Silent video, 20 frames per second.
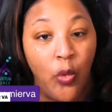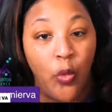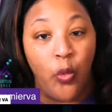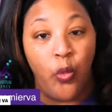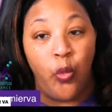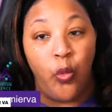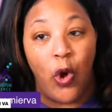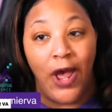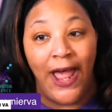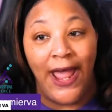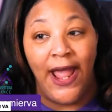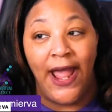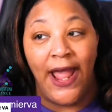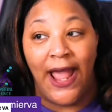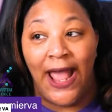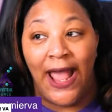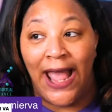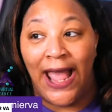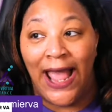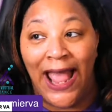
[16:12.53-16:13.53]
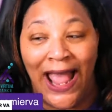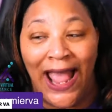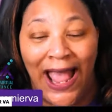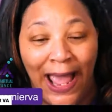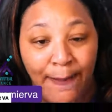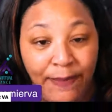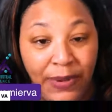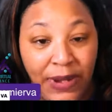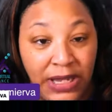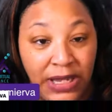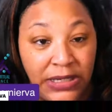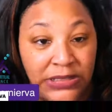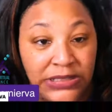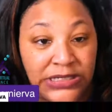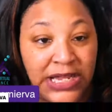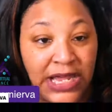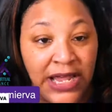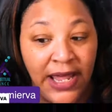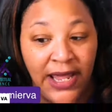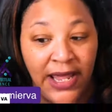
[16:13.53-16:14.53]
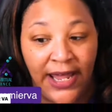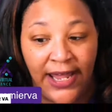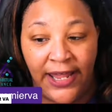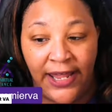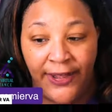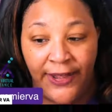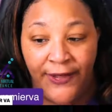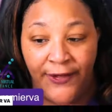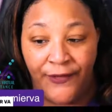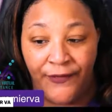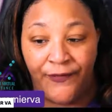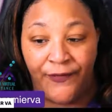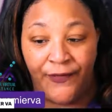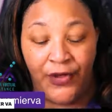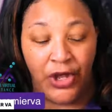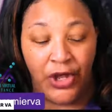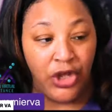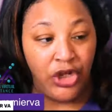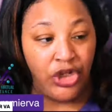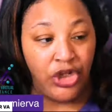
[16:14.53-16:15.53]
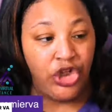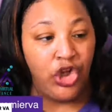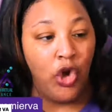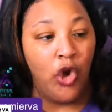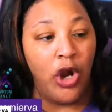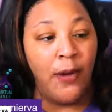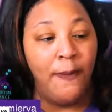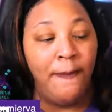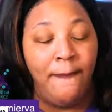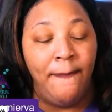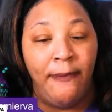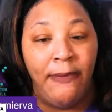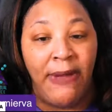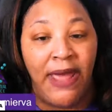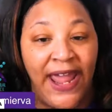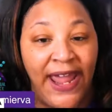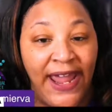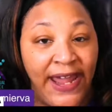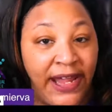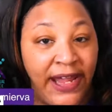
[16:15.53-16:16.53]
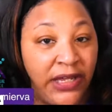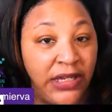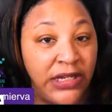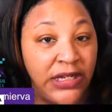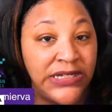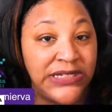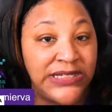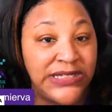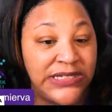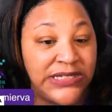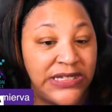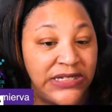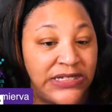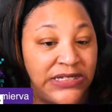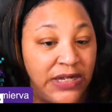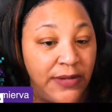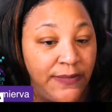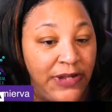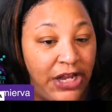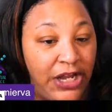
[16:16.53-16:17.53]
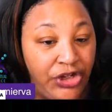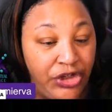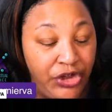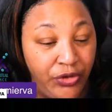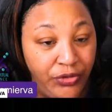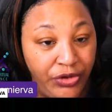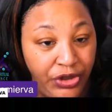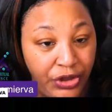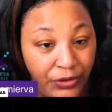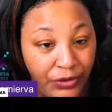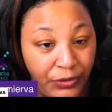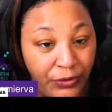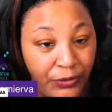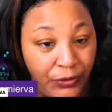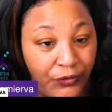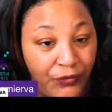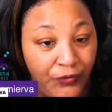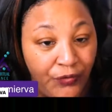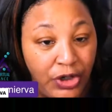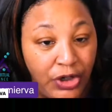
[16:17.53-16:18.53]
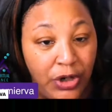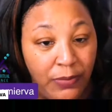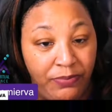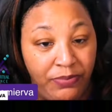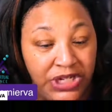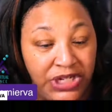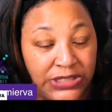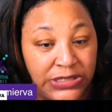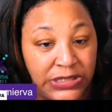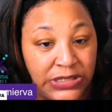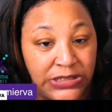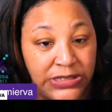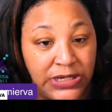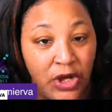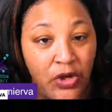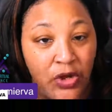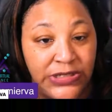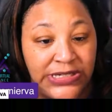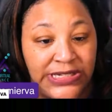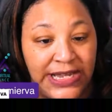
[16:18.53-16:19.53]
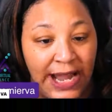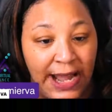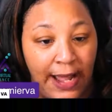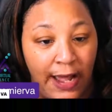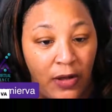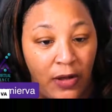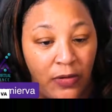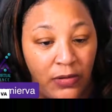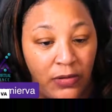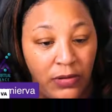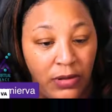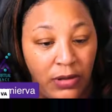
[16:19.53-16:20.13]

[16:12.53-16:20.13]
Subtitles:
What happens if your main system that you use for your business goes down?